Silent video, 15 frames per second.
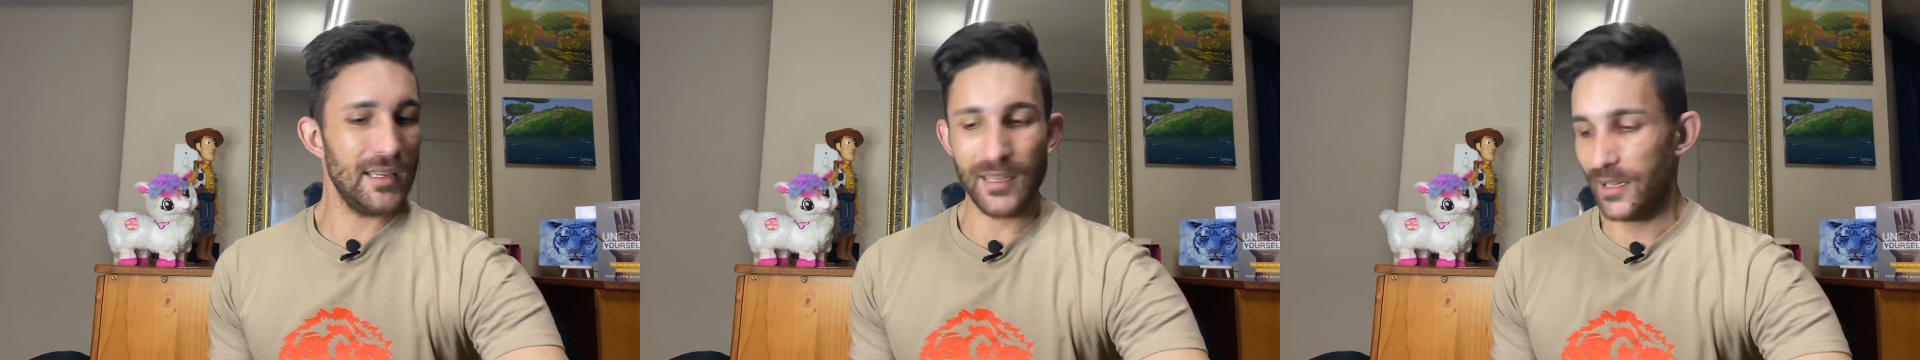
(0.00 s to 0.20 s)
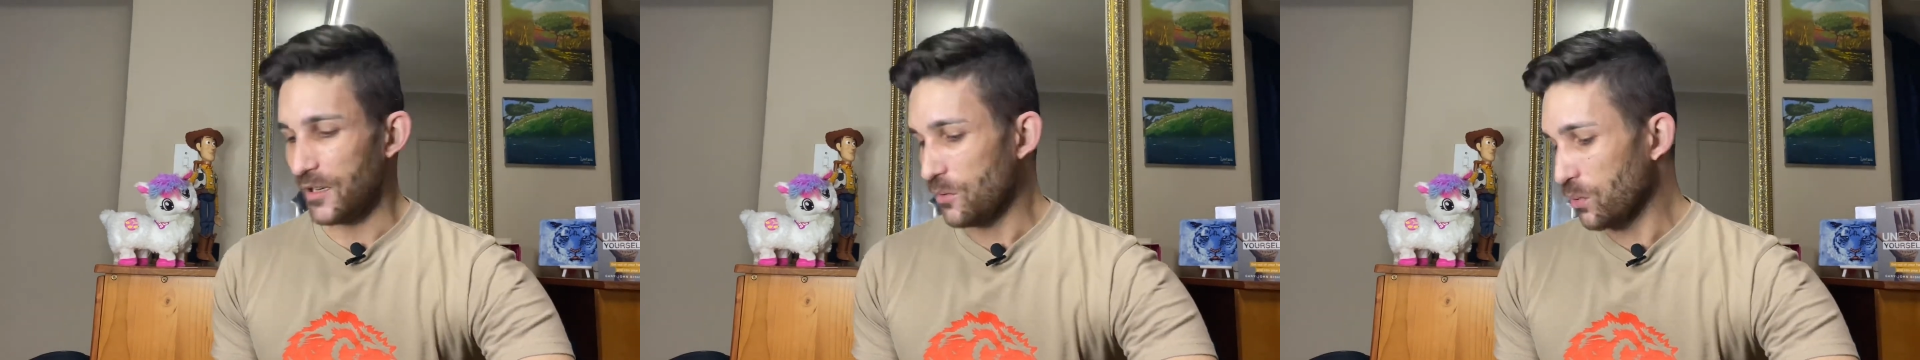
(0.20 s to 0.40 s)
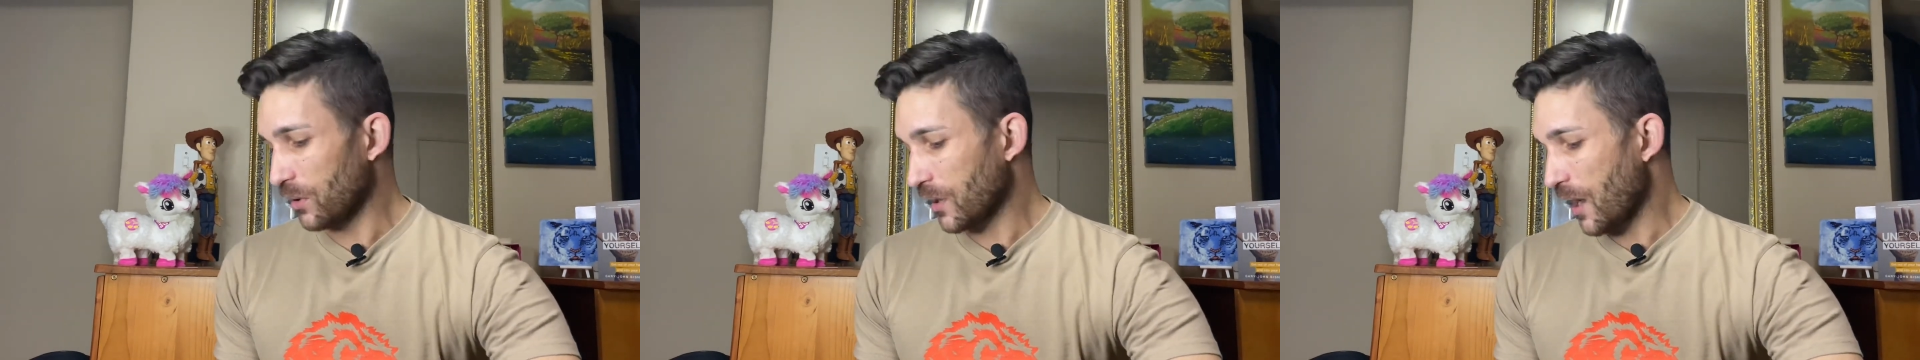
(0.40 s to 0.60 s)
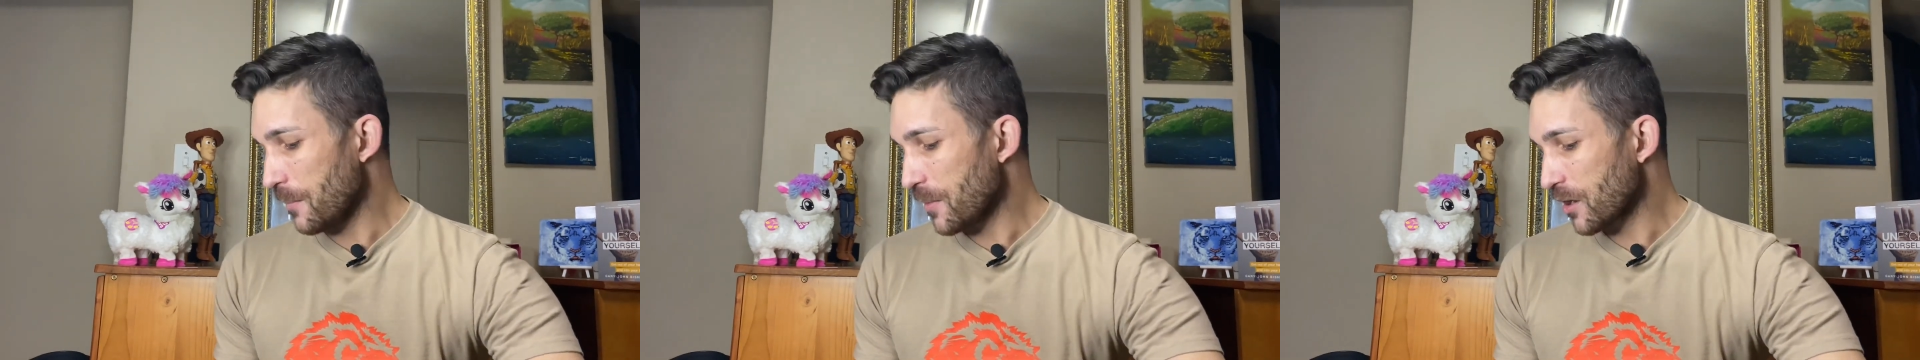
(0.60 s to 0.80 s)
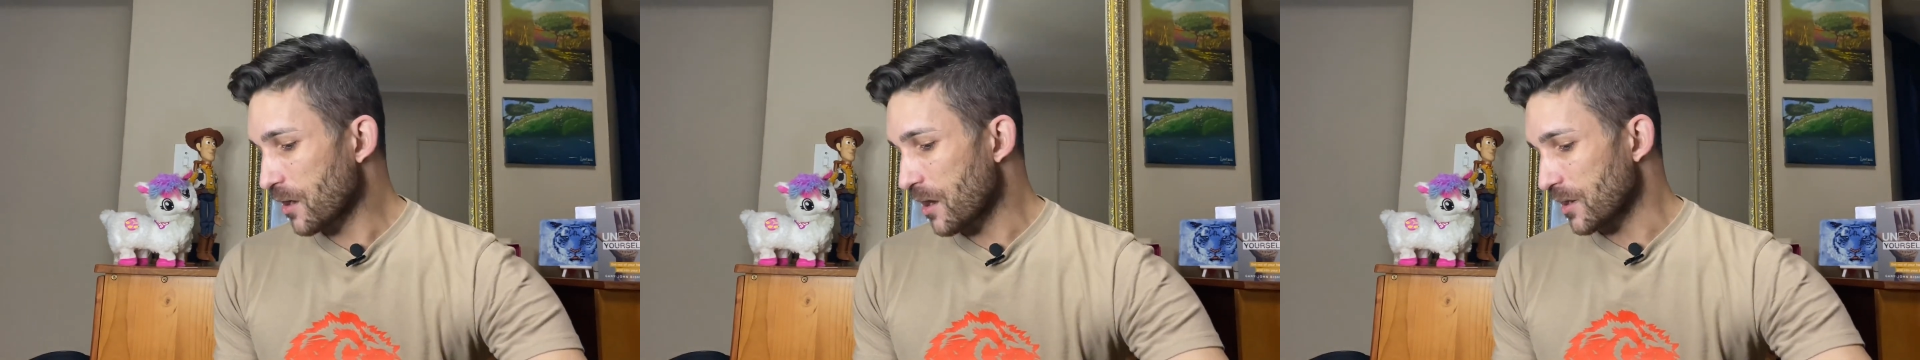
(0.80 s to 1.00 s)
you will come
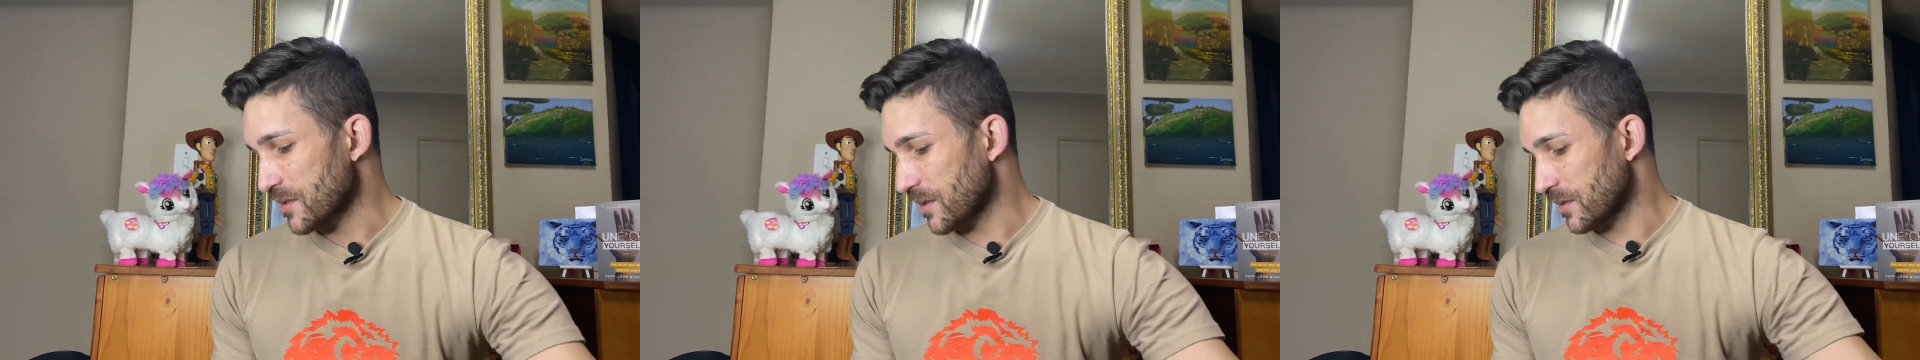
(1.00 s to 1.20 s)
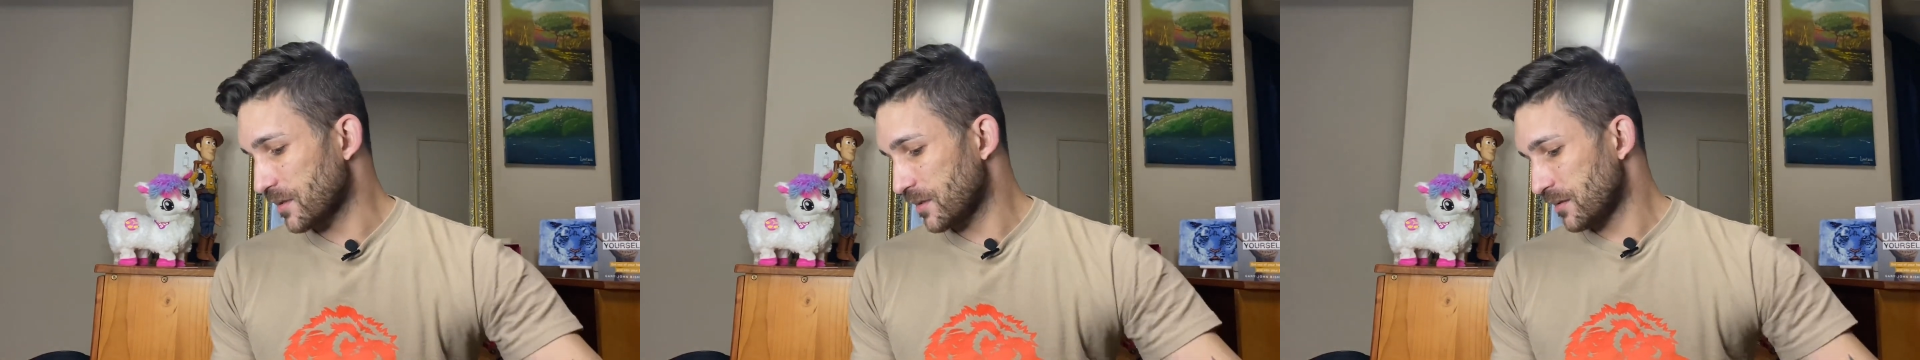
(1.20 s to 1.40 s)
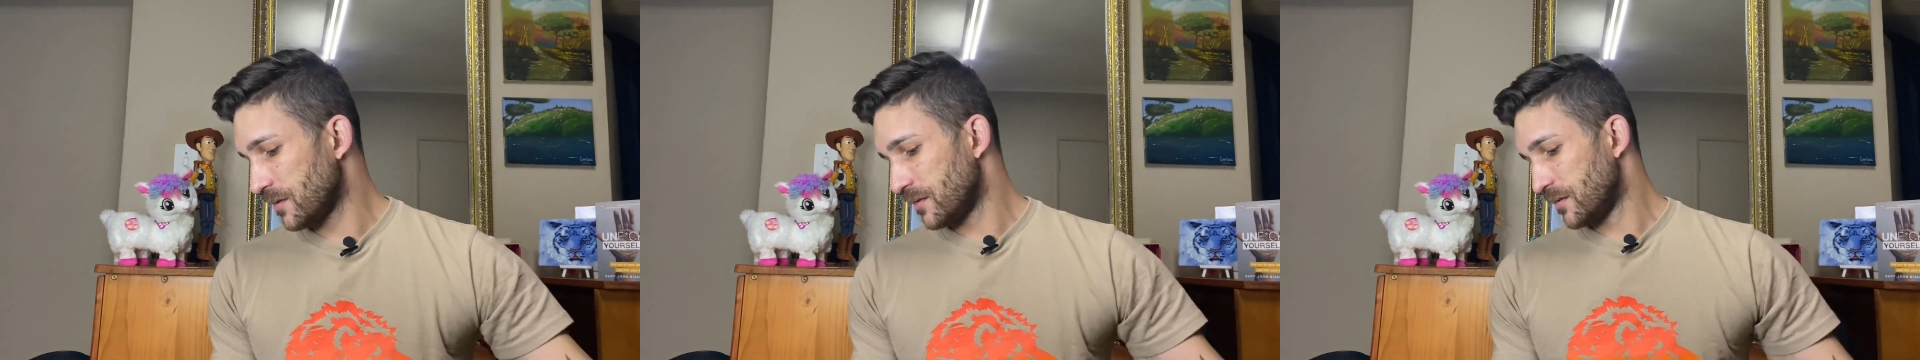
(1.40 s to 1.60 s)
across